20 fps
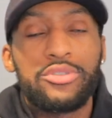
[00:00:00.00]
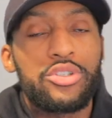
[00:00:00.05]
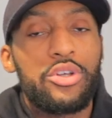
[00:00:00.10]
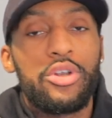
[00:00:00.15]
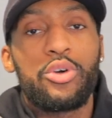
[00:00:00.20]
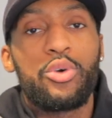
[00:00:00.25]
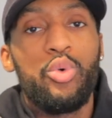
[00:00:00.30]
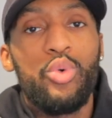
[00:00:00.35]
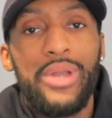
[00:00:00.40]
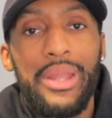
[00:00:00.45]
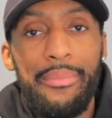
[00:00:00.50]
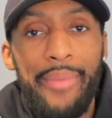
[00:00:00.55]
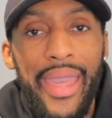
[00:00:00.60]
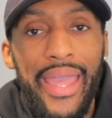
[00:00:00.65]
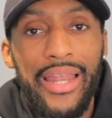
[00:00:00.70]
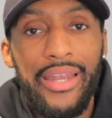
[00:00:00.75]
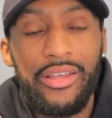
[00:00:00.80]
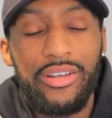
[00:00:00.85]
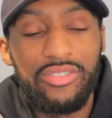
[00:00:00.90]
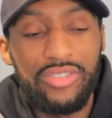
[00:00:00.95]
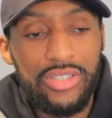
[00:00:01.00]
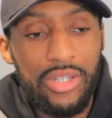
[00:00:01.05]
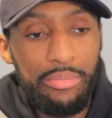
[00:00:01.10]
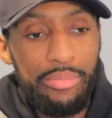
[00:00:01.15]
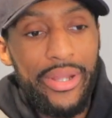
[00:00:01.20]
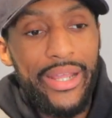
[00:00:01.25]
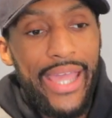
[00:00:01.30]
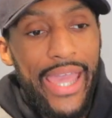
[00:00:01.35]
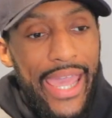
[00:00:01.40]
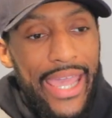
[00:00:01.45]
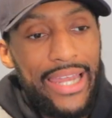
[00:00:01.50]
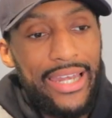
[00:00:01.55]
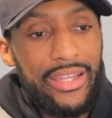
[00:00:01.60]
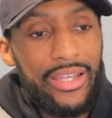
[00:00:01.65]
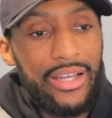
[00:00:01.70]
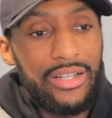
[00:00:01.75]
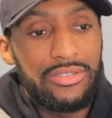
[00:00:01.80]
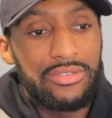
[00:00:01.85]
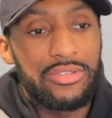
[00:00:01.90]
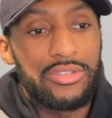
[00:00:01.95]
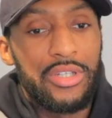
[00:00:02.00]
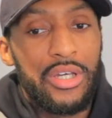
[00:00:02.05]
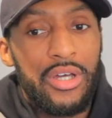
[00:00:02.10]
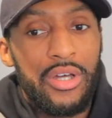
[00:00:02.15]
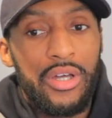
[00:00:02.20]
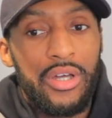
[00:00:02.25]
just gonna call them aliens. To bring aliens